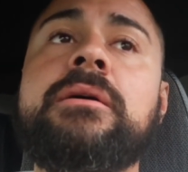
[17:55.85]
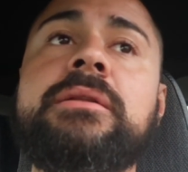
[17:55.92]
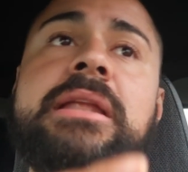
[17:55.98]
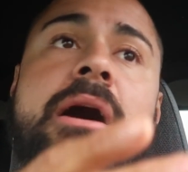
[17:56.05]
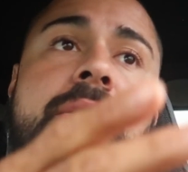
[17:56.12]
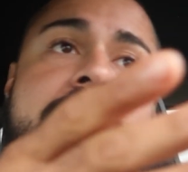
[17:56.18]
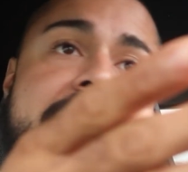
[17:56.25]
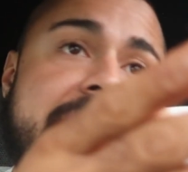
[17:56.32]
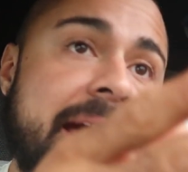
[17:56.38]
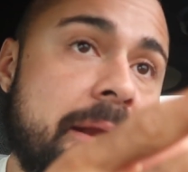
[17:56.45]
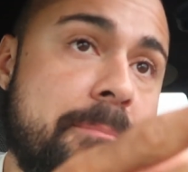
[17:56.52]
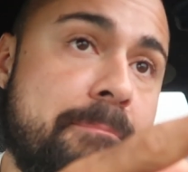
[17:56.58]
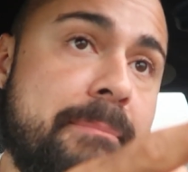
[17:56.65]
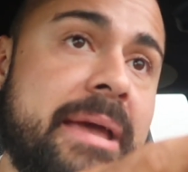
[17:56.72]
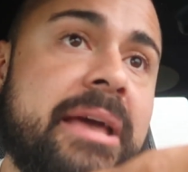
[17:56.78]
Now, I got a
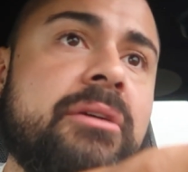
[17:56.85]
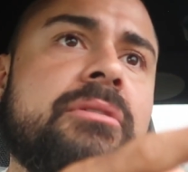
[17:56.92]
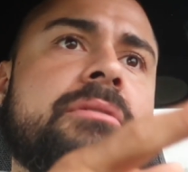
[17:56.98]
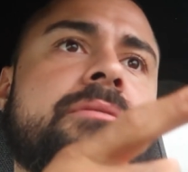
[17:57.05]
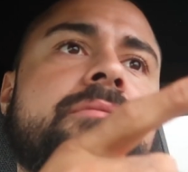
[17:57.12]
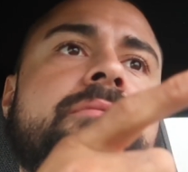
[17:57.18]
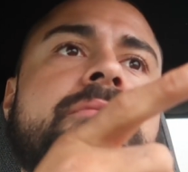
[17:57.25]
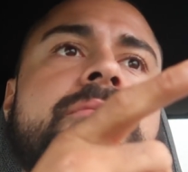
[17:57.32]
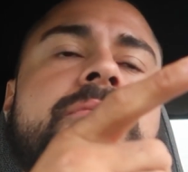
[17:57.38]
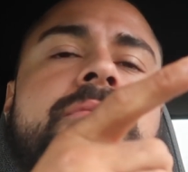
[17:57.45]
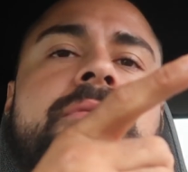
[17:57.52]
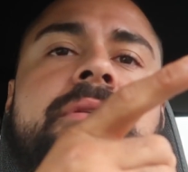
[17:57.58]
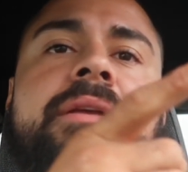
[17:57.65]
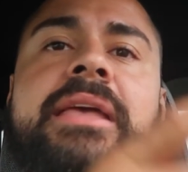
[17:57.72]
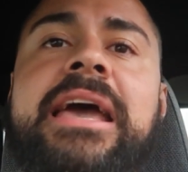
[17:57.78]
male
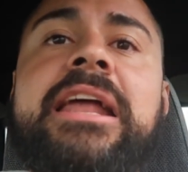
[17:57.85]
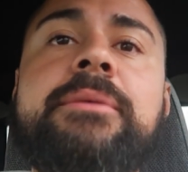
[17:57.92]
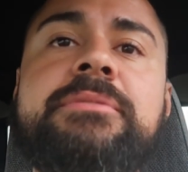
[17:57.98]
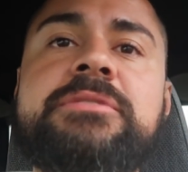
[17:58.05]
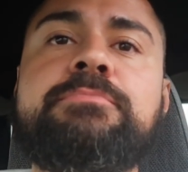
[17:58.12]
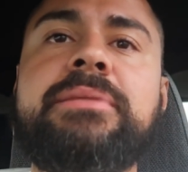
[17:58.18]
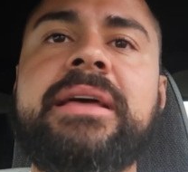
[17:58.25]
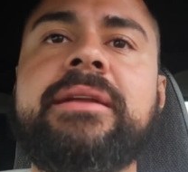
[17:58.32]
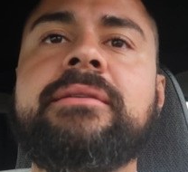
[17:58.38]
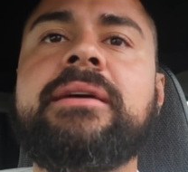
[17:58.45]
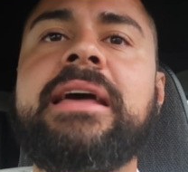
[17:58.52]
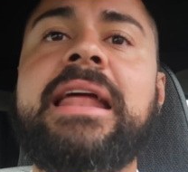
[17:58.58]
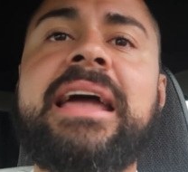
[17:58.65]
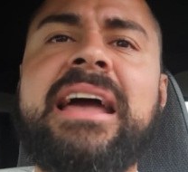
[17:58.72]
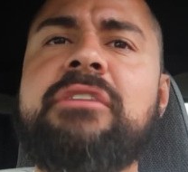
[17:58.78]
cannabis plant
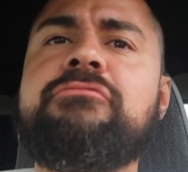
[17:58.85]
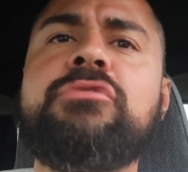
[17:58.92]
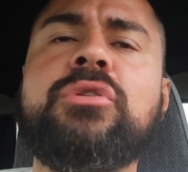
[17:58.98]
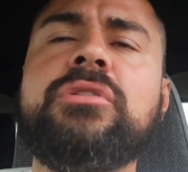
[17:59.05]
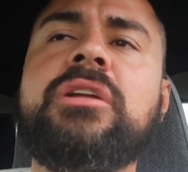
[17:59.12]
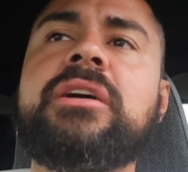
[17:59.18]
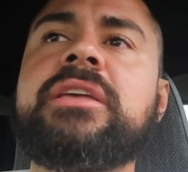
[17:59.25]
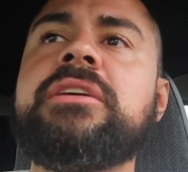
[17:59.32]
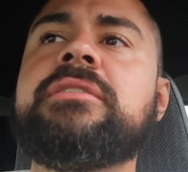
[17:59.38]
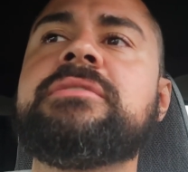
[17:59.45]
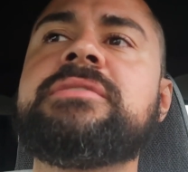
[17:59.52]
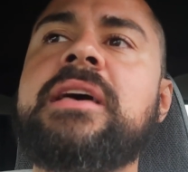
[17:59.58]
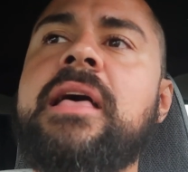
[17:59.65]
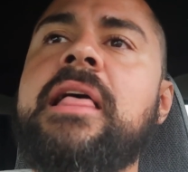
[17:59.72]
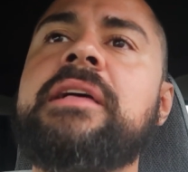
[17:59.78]
and I got real lucky
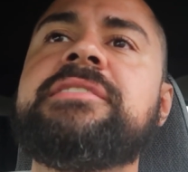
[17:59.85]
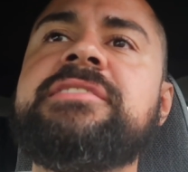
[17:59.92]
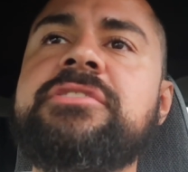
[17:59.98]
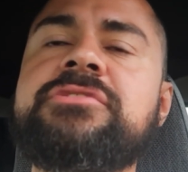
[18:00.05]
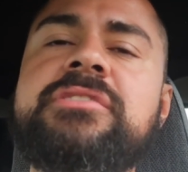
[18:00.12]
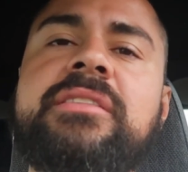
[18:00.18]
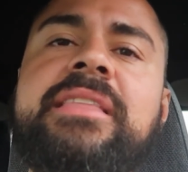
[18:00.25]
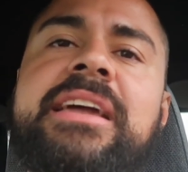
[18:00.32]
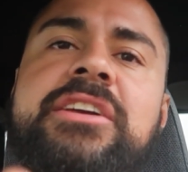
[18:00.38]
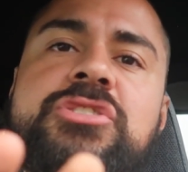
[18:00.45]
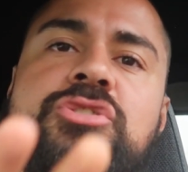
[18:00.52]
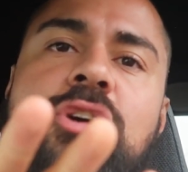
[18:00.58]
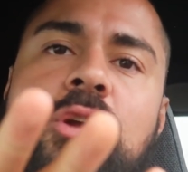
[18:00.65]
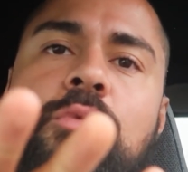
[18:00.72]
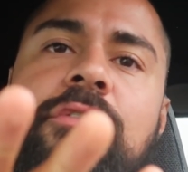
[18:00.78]
because, see, here's the thing. It
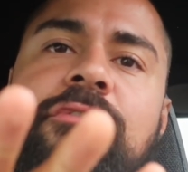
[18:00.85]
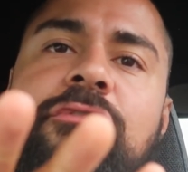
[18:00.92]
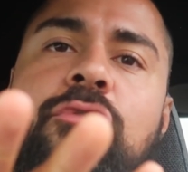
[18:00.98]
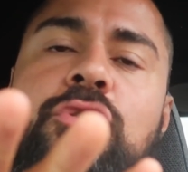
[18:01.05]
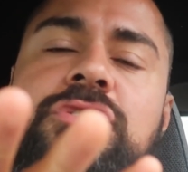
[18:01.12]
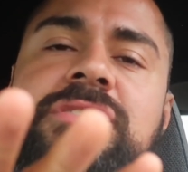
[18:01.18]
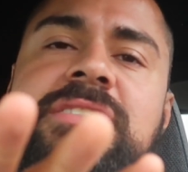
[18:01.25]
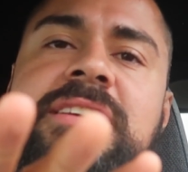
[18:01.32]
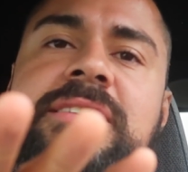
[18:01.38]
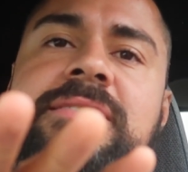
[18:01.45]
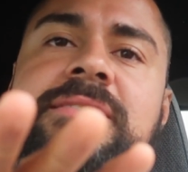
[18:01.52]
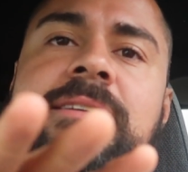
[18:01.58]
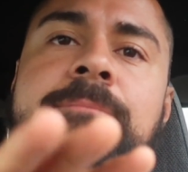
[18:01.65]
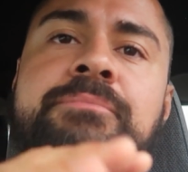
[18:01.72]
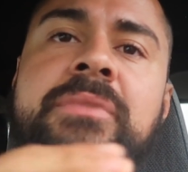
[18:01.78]
started with 4
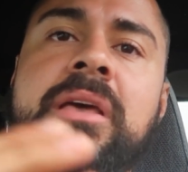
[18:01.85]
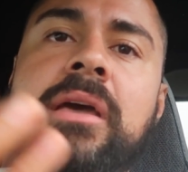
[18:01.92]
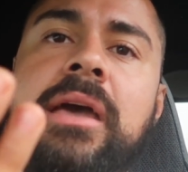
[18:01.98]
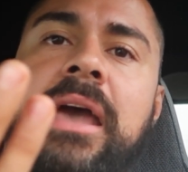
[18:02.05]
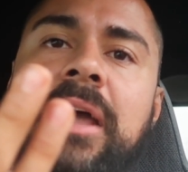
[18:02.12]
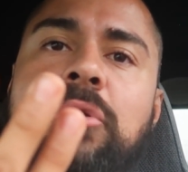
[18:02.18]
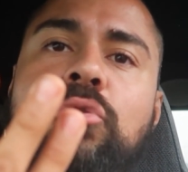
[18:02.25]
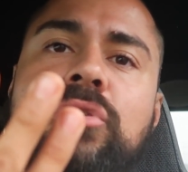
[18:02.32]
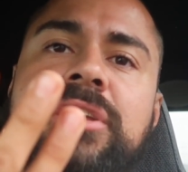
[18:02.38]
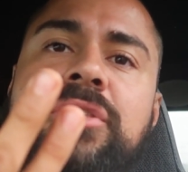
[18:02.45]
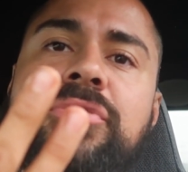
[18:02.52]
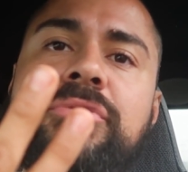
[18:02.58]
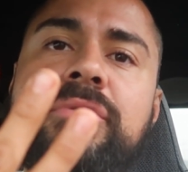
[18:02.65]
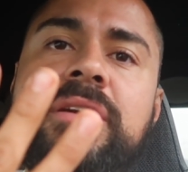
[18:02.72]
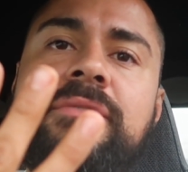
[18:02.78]
seeds and only
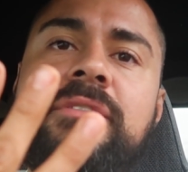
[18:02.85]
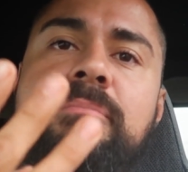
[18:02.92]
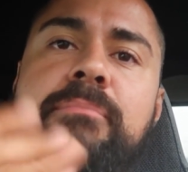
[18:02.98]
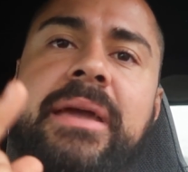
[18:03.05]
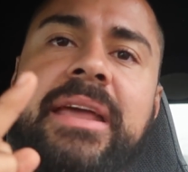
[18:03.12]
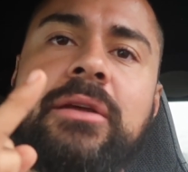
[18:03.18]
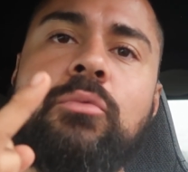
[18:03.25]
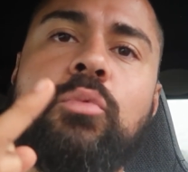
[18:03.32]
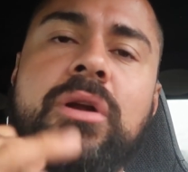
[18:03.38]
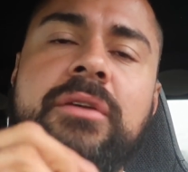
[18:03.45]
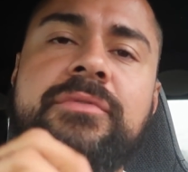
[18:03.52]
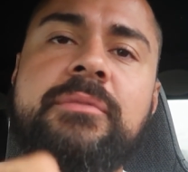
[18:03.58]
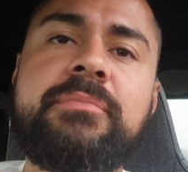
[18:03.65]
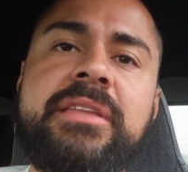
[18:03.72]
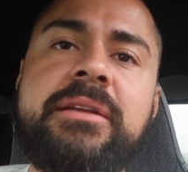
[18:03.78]
3 of them made it. 1
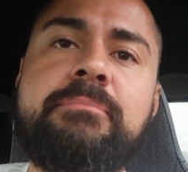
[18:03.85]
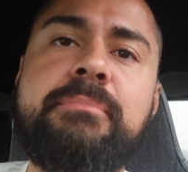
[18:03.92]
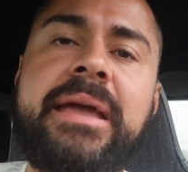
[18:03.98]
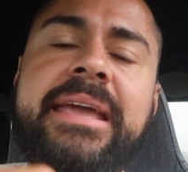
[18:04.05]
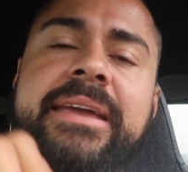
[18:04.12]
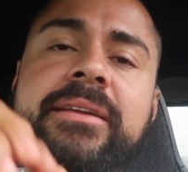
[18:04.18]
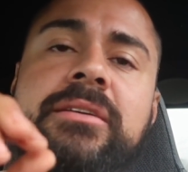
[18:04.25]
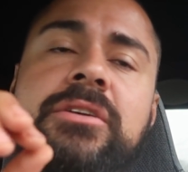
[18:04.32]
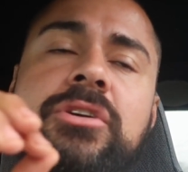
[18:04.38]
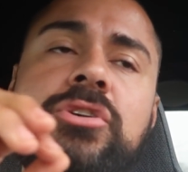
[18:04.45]
of didn't make it.